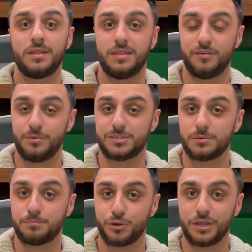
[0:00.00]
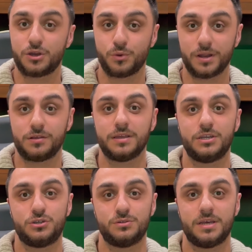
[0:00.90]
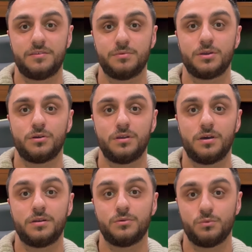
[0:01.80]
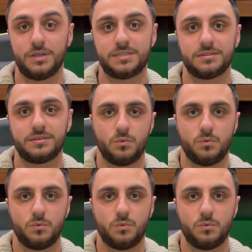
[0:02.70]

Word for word: there have been some pretty critical issues that have been going on recently.